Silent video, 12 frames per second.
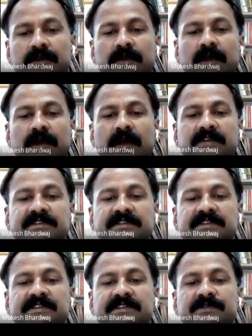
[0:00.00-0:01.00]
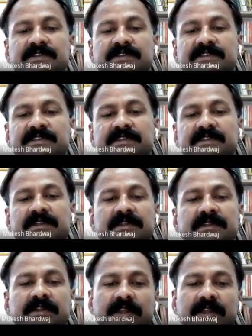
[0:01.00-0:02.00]
Einstein's once
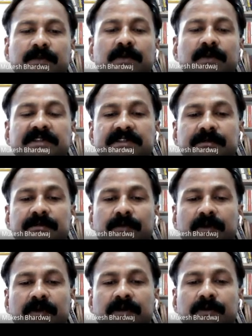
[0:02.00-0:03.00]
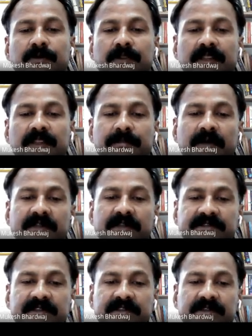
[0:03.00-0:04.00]
it was important to keep
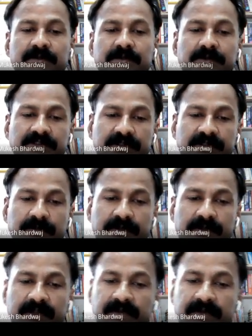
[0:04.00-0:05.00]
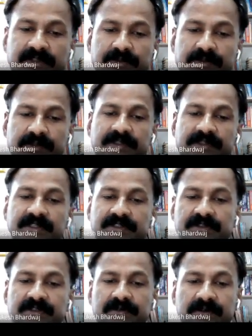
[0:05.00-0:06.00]
asking the question we eventually teach
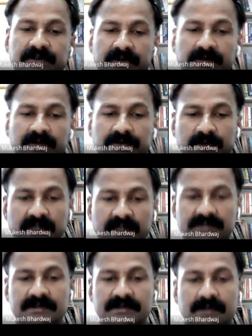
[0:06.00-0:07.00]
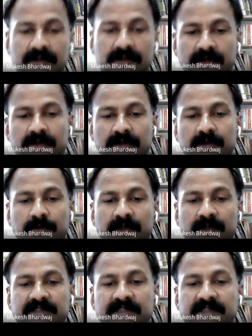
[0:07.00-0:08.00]
children not to ask. Why
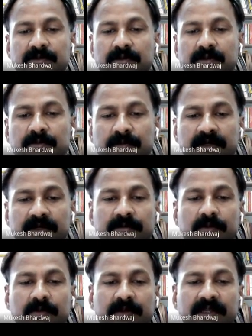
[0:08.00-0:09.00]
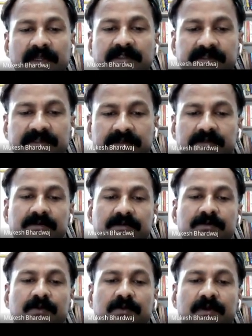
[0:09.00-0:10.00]
is angular momentum quantized?
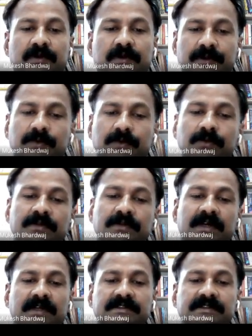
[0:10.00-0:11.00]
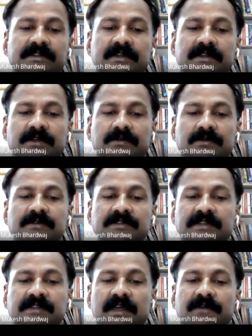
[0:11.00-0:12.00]
We already know the answer. Electrons
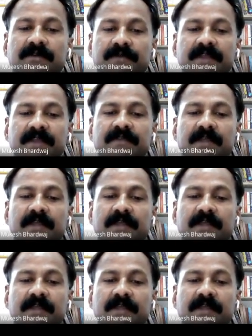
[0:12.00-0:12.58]
have wave-like